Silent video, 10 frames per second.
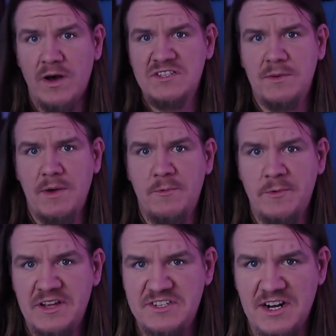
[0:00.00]
What's up
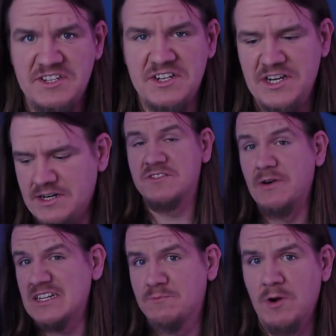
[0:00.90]
everyone, it's Alicia here.
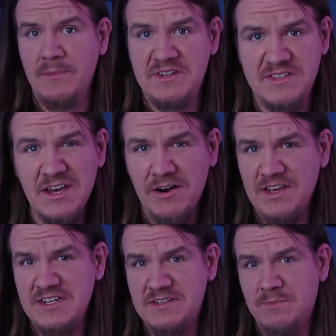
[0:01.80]
So as promised, here
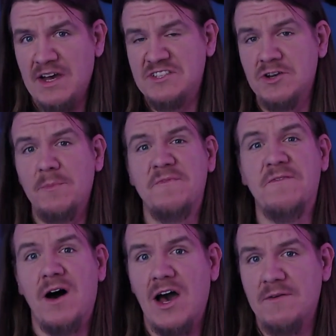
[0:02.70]
is my top
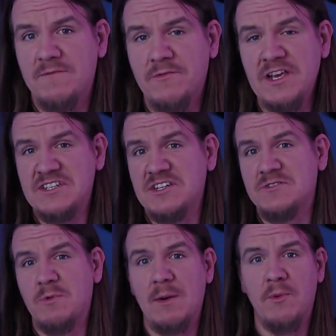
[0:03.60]
5
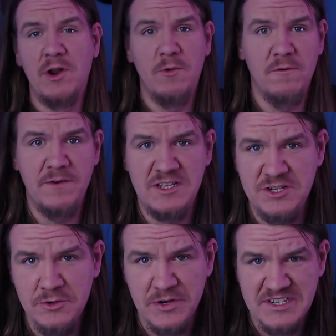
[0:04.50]
reasons why Modern Warfare
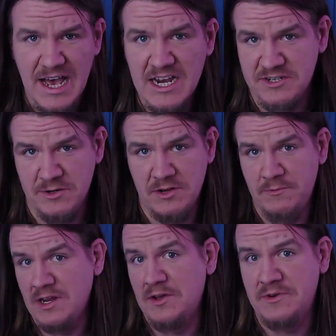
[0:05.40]
2 is actually
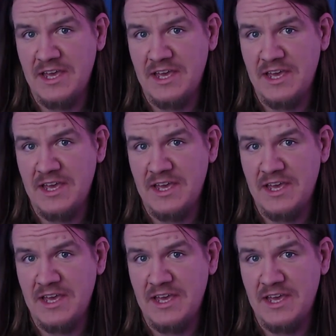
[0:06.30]
a really good